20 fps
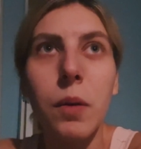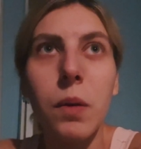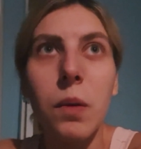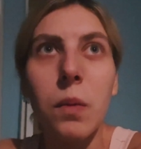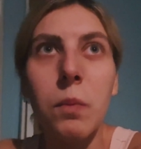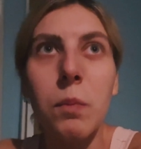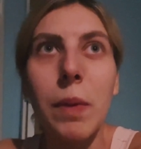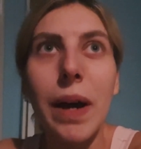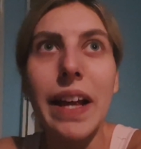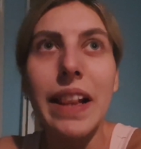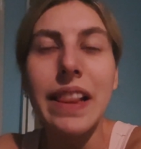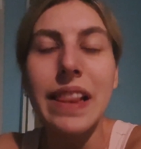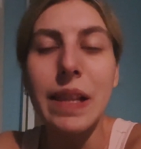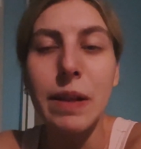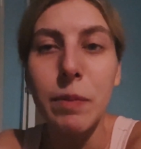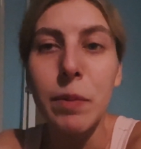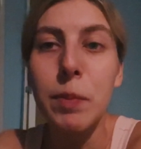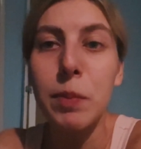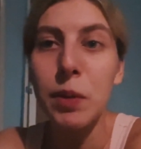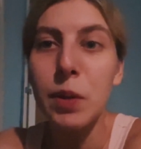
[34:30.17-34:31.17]
my
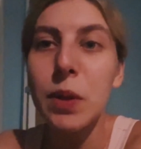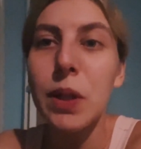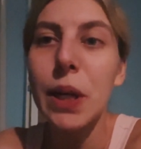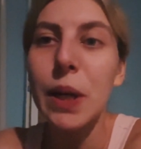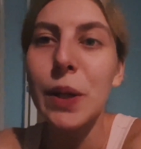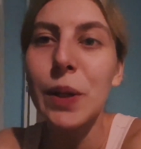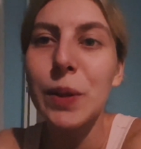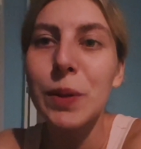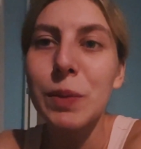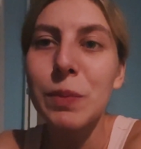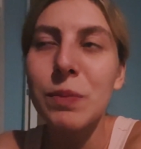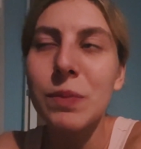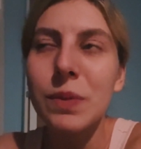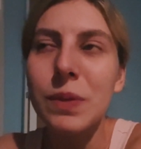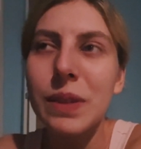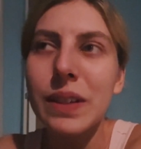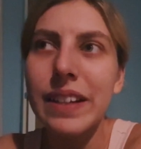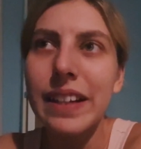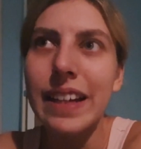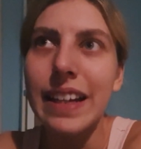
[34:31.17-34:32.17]
liverpool home
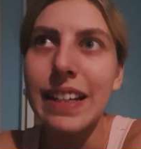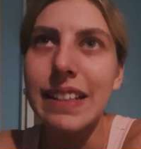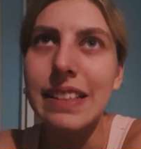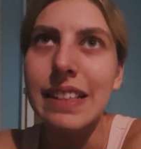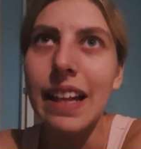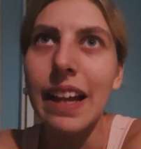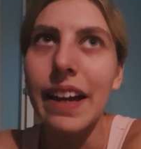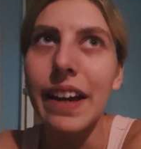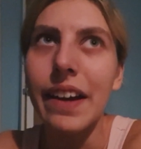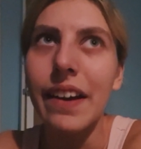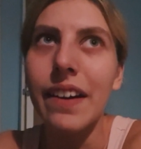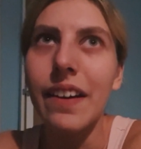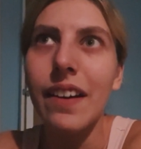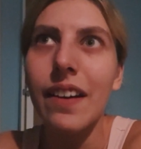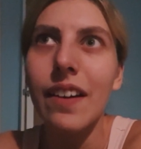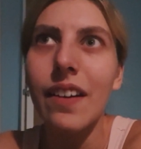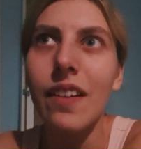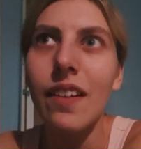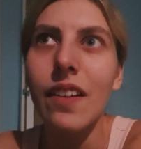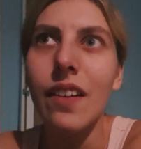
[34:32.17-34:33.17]
is like